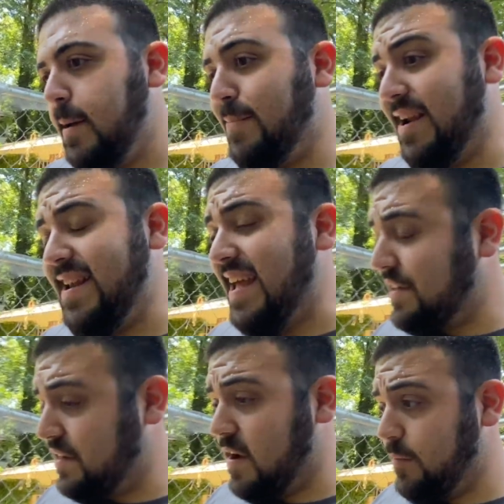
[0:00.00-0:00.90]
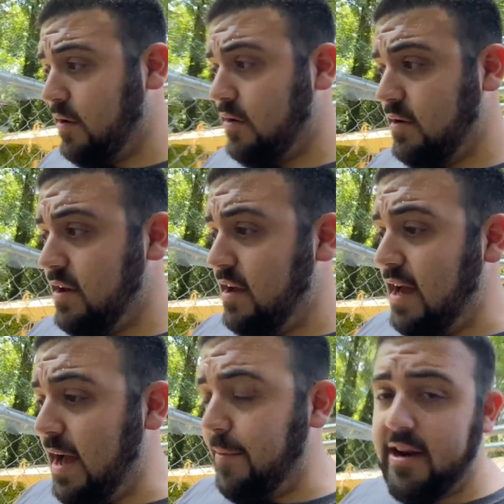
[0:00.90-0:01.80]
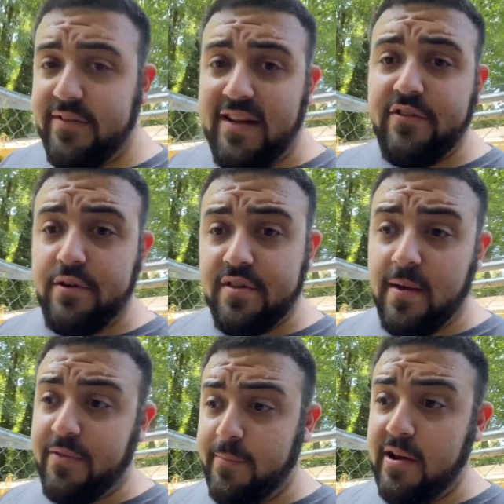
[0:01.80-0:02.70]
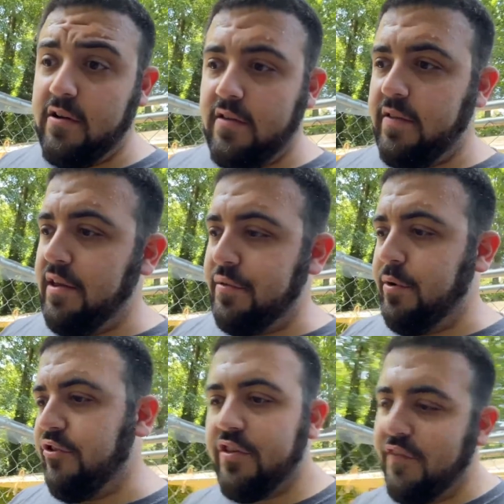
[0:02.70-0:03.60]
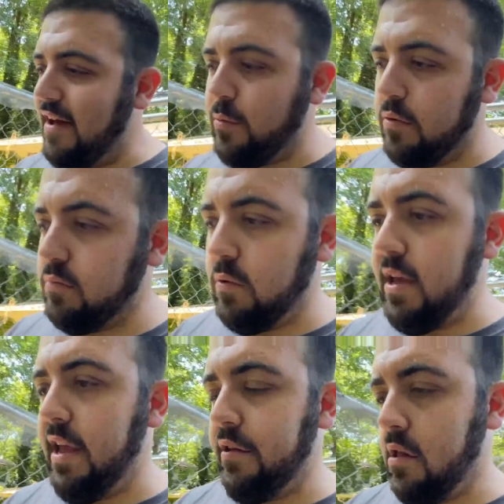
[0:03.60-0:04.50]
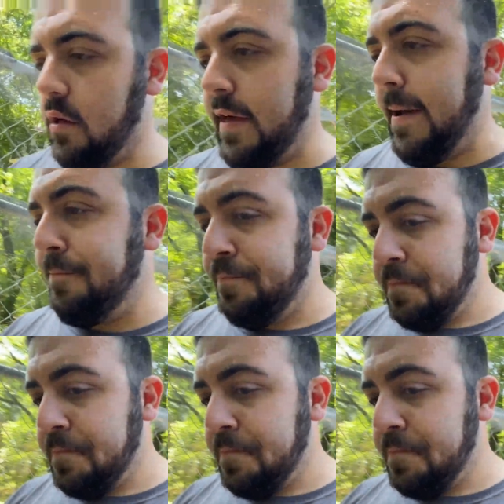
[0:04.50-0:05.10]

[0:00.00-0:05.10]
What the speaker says: next summer, I might even have to do something bigger than this, which is fine. We'll handle all that.